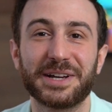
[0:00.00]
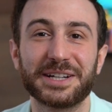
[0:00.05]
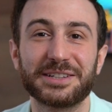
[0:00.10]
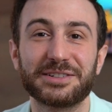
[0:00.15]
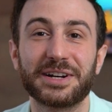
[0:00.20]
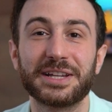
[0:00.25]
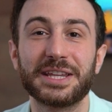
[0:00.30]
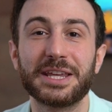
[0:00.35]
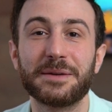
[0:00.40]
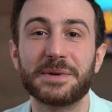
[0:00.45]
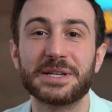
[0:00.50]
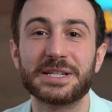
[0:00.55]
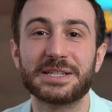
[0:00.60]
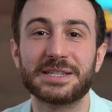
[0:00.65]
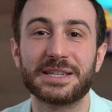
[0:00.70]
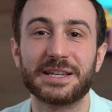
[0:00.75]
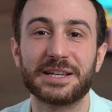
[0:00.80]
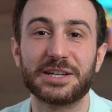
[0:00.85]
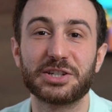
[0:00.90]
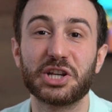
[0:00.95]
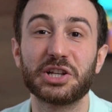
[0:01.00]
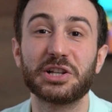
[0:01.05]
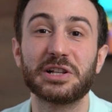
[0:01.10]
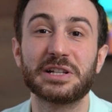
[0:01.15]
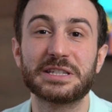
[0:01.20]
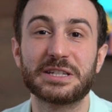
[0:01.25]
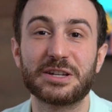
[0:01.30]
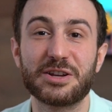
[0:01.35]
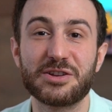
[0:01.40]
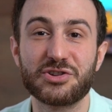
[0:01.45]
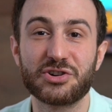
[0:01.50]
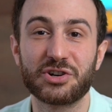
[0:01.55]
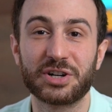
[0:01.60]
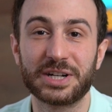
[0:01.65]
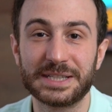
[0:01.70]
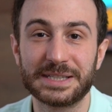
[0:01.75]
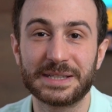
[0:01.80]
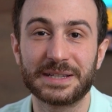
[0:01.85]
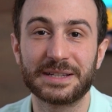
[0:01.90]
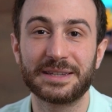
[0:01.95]
Dr. Anim is a general surgery
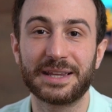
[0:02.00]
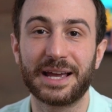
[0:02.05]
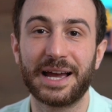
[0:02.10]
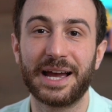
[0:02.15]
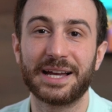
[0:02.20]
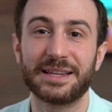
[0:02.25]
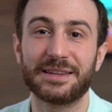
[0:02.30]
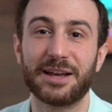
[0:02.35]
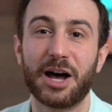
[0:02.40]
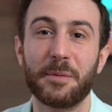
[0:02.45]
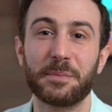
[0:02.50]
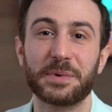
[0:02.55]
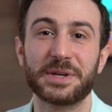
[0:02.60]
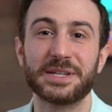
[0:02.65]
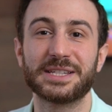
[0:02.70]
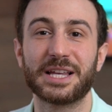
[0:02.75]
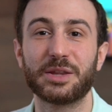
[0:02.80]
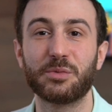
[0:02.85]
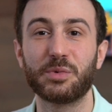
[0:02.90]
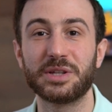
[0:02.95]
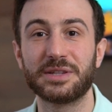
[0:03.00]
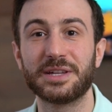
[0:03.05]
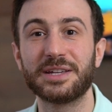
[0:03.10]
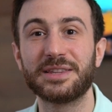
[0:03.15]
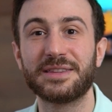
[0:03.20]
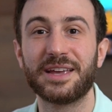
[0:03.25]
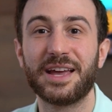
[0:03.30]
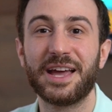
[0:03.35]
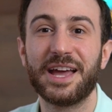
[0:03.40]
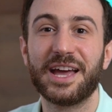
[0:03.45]
resident at Hopkins, and we did